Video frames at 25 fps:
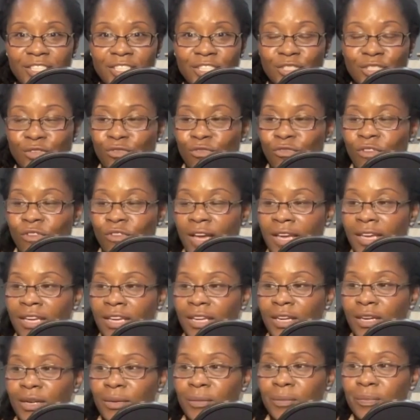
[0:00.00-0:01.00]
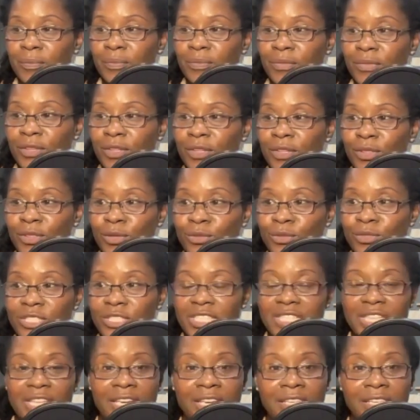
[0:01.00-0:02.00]
to write those
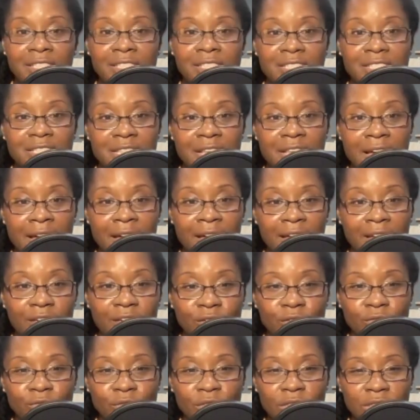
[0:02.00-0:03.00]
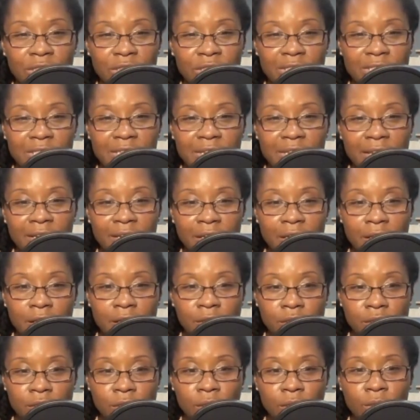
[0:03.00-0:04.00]
things that really stand
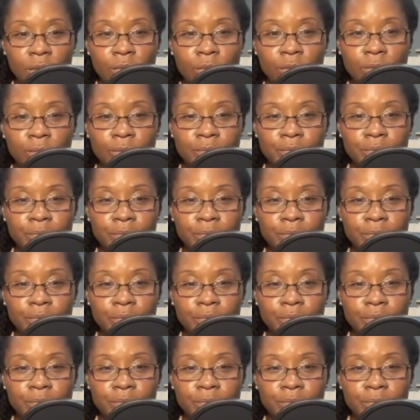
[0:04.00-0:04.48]
out to you,